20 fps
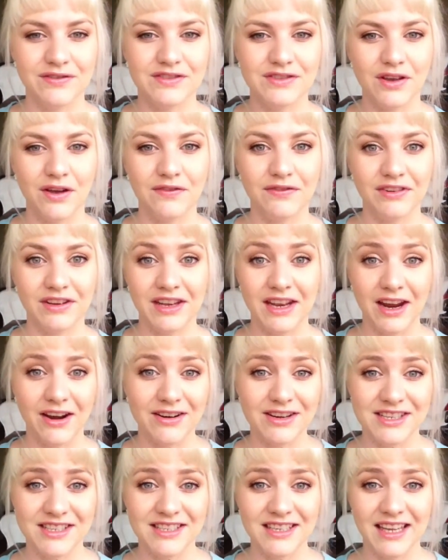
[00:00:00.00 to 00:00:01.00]
soft and
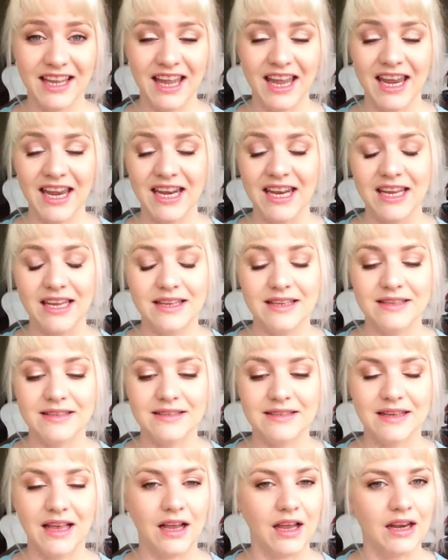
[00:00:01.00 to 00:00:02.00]
nourished again
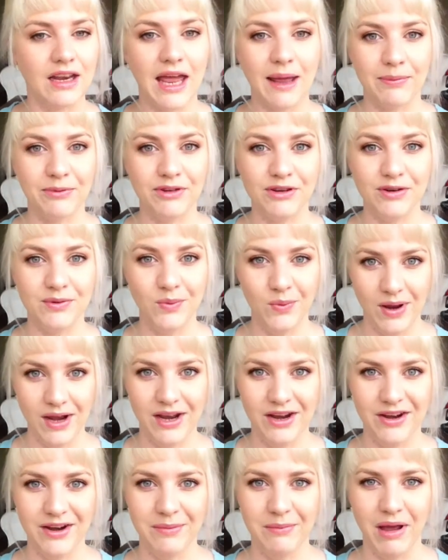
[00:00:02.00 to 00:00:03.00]
is an absolute
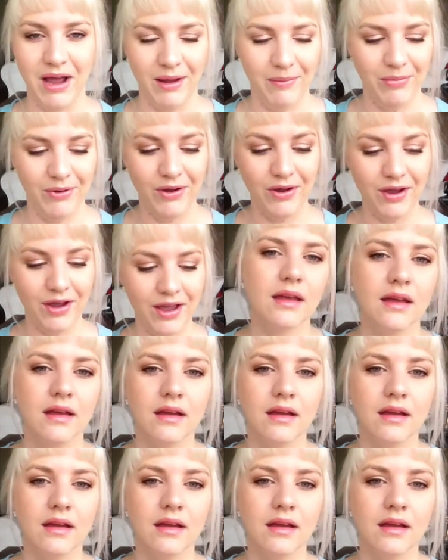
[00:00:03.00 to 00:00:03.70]
winner in my book.